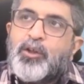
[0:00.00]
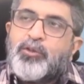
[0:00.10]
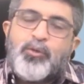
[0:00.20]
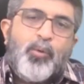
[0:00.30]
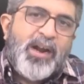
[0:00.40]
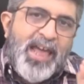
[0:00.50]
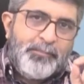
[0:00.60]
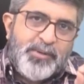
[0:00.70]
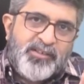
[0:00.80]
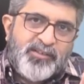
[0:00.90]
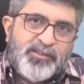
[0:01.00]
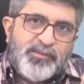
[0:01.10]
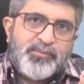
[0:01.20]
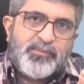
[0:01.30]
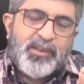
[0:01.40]
So what happens?
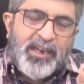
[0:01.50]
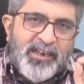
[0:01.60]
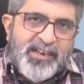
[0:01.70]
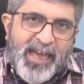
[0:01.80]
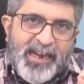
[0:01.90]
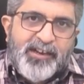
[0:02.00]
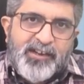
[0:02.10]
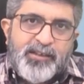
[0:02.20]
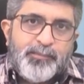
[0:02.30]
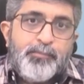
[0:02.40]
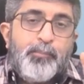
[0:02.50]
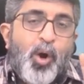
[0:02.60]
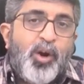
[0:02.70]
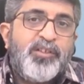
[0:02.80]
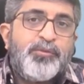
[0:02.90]
In reality,
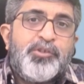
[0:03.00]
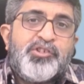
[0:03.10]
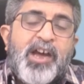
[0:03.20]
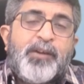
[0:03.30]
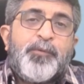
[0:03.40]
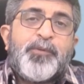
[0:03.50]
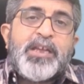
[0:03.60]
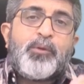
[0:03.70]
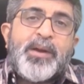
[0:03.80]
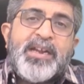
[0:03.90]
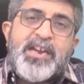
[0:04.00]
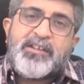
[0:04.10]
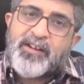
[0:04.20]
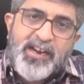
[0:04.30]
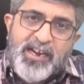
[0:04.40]
bonds which are frequently
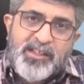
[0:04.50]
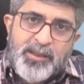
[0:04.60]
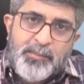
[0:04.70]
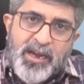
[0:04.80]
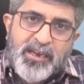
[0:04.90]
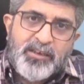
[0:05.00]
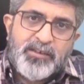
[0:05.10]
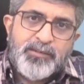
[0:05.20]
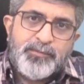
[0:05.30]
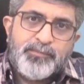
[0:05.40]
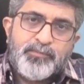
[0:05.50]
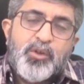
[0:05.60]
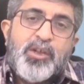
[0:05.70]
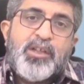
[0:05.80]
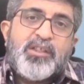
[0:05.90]
traded in the market,
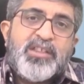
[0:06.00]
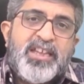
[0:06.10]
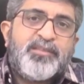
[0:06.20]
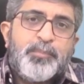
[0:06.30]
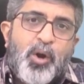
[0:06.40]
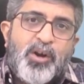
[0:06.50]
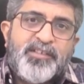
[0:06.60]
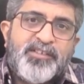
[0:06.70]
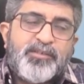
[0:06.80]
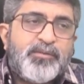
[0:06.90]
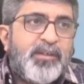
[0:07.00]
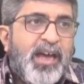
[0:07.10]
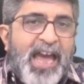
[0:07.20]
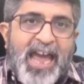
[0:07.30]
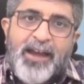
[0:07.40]
these bonds
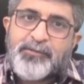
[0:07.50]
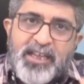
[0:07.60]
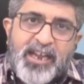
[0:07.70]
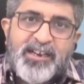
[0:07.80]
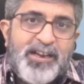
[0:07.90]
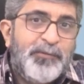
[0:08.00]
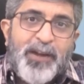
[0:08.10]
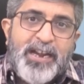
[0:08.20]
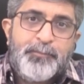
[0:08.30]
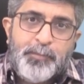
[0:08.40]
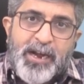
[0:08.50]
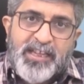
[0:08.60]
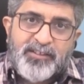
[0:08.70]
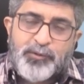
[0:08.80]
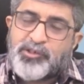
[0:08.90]
have their defined
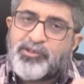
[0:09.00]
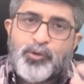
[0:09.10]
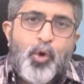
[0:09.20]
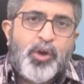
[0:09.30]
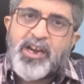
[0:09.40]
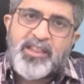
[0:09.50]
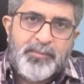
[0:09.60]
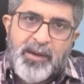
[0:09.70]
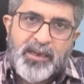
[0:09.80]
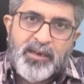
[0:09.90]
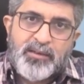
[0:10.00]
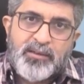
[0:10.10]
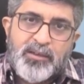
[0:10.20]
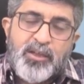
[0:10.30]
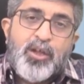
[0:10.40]
price which is quoted in the market.
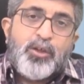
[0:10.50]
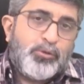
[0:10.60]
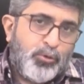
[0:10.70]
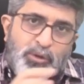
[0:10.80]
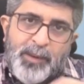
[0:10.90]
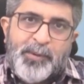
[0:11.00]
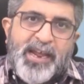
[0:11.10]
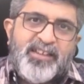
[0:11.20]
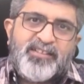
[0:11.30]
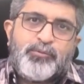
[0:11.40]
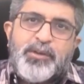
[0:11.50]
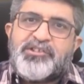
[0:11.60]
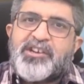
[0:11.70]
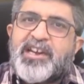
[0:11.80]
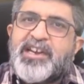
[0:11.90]
Through the price we
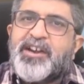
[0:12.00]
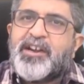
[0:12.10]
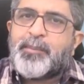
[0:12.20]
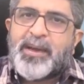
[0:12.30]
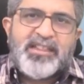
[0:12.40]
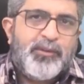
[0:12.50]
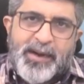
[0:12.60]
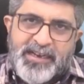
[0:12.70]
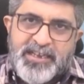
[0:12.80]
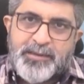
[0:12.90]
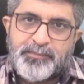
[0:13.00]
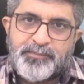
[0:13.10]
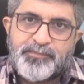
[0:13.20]
generally determine the Y T M.